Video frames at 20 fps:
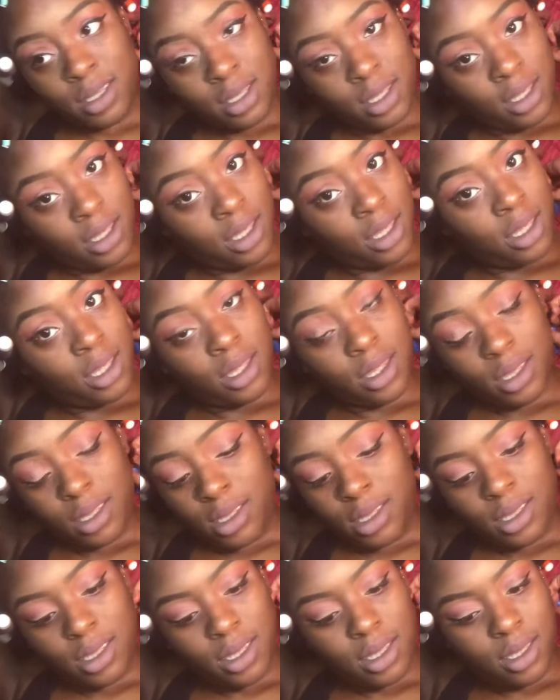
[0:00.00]

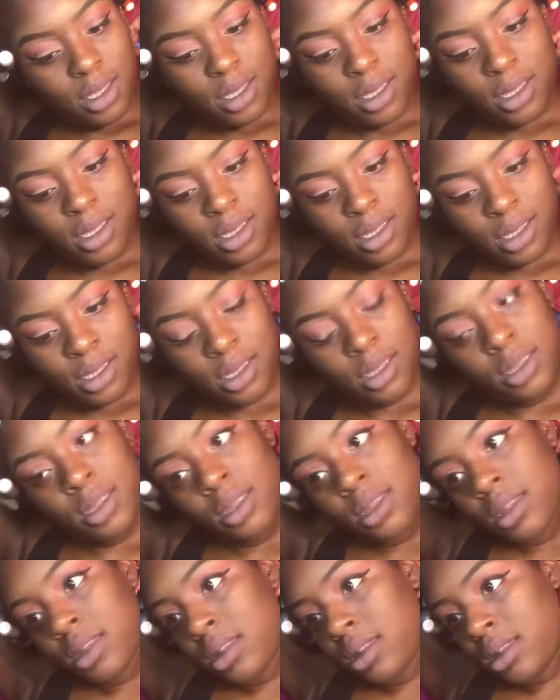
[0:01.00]

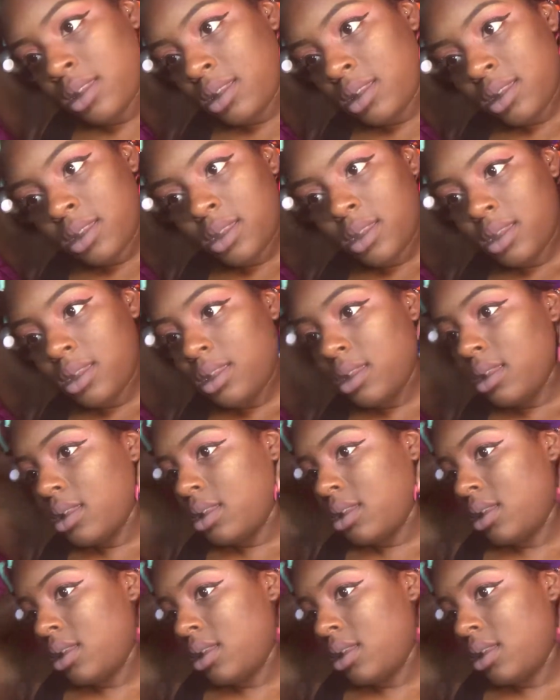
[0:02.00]
Nothing is said.